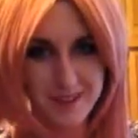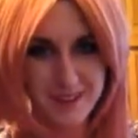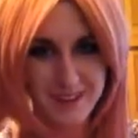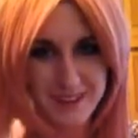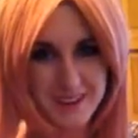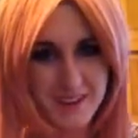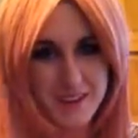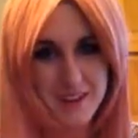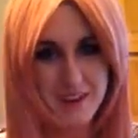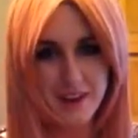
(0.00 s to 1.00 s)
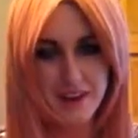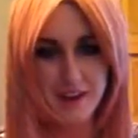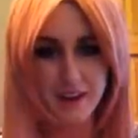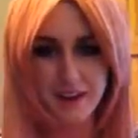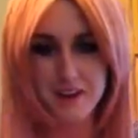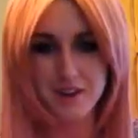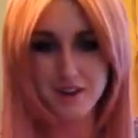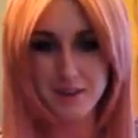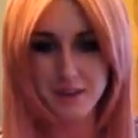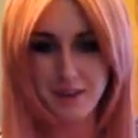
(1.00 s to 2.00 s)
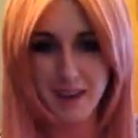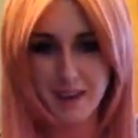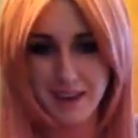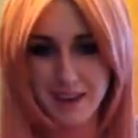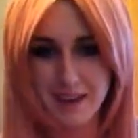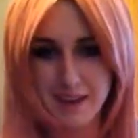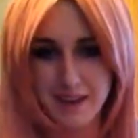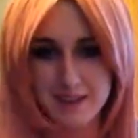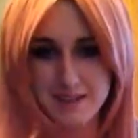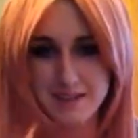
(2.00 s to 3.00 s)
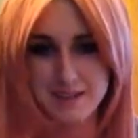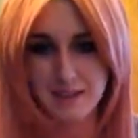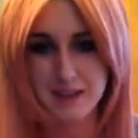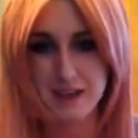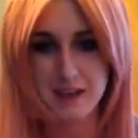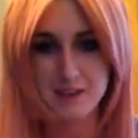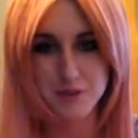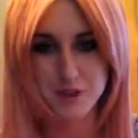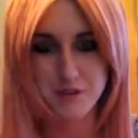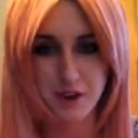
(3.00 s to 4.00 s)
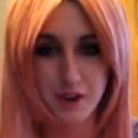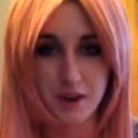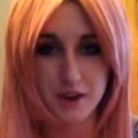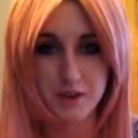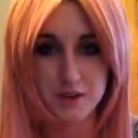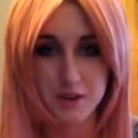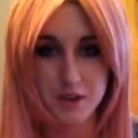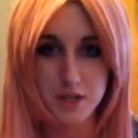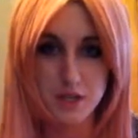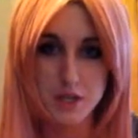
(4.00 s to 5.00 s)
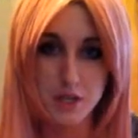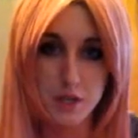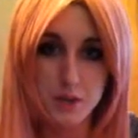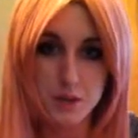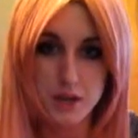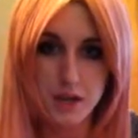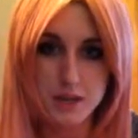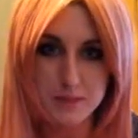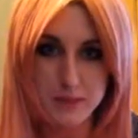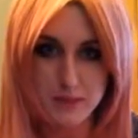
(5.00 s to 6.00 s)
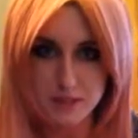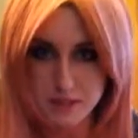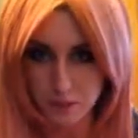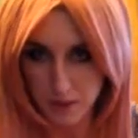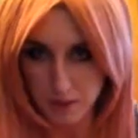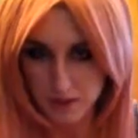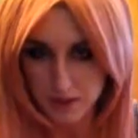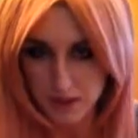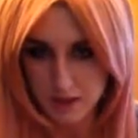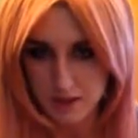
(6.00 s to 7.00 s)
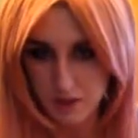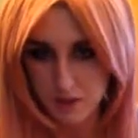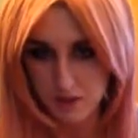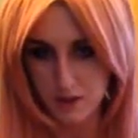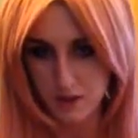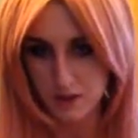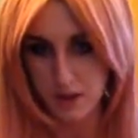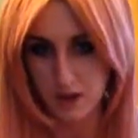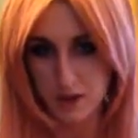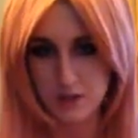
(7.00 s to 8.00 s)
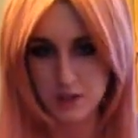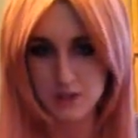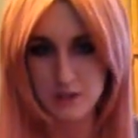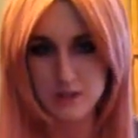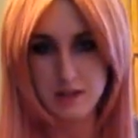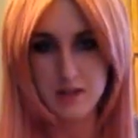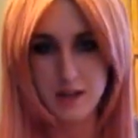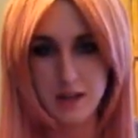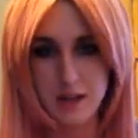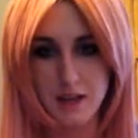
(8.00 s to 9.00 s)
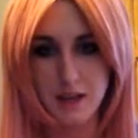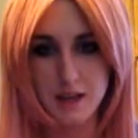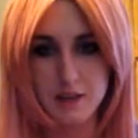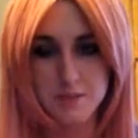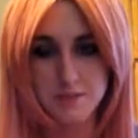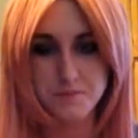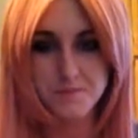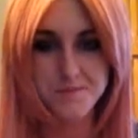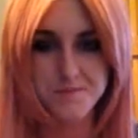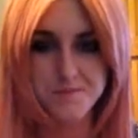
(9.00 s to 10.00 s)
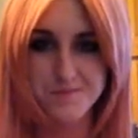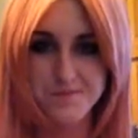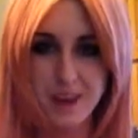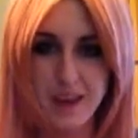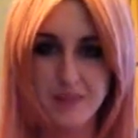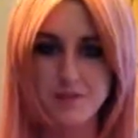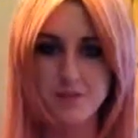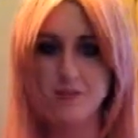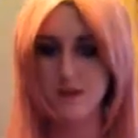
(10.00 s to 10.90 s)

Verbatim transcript: uh, I got it on eBay and uh, I'm trying to figure out what cosplays to wear with it. I don't know a lot of characters that um, have